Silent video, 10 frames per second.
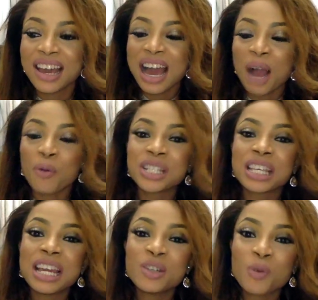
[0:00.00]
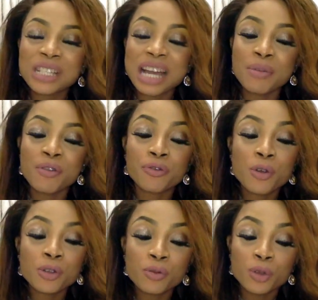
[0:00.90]
I was caned one time in
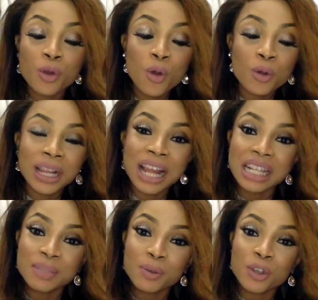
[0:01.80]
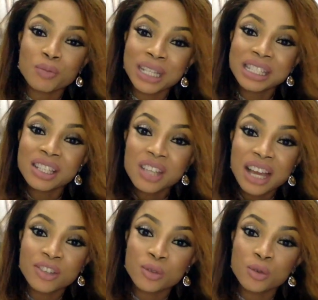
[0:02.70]
front of the whole class because my teacher
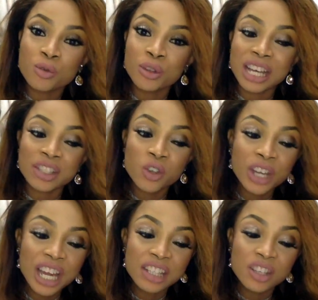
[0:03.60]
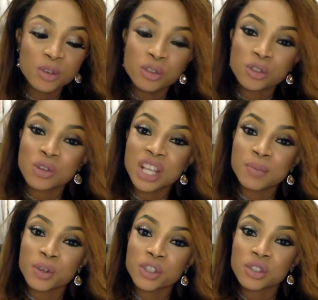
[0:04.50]
in school wrote that Toke is a good student,
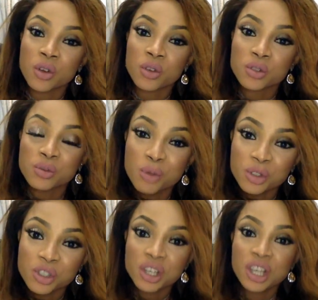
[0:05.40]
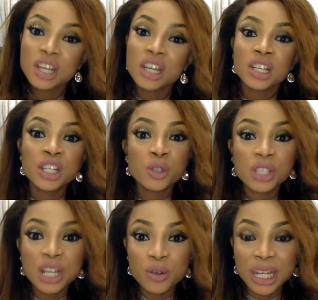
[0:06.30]
but she talks too much. Little
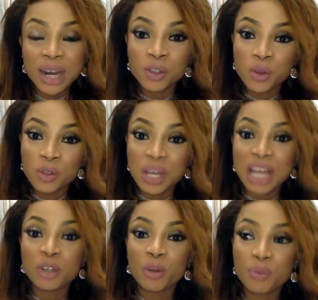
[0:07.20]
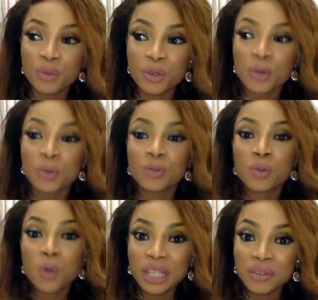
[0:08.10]
did they know that I was going to end up,
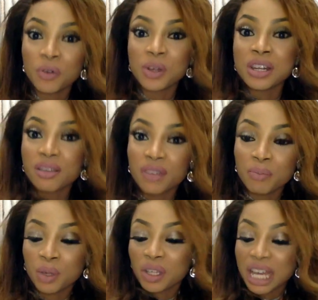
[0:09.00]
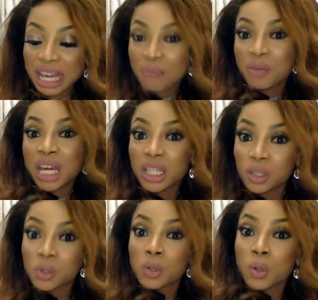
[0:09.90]
talking for a living because I get paid
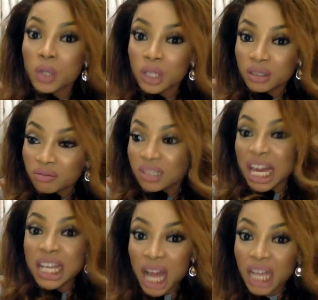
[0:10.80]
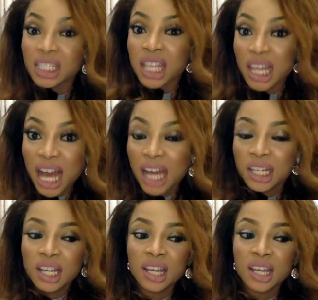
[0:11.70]
to talk. Yes, I can say that.